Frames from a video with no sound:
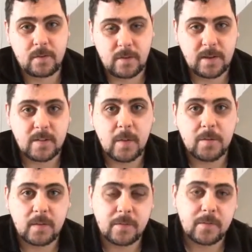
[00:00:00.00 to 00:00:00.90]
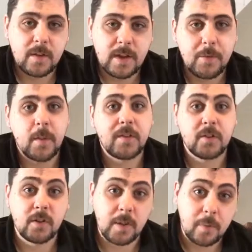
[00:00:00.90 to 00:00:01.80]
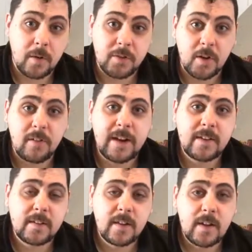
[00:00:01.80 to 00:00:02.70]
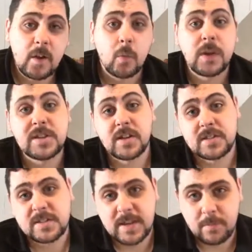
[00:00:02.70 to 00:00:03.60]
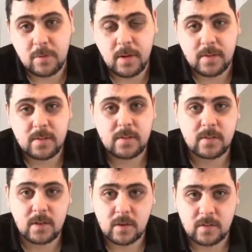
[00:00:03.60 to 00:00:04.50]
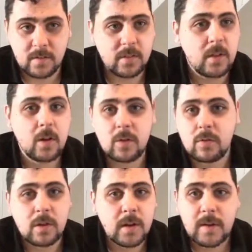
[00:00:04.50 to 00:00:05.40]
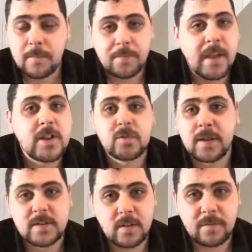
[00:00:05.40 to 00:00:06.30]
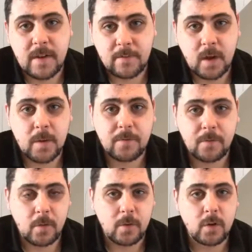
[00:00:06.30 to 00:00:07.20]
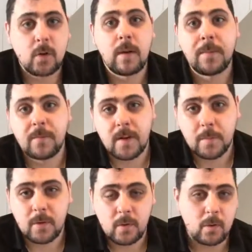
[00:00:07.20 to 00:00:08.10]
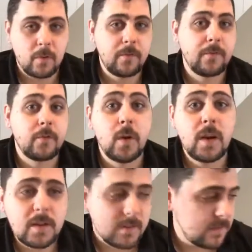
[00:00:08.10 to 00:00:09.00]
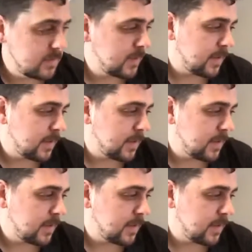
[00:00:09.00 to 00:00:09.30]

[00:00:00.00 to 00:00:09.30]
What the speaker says: In terms of if you went to Cookiebot direct, we charge the same price. So there's no detrimental effect for going through your web developer or through us.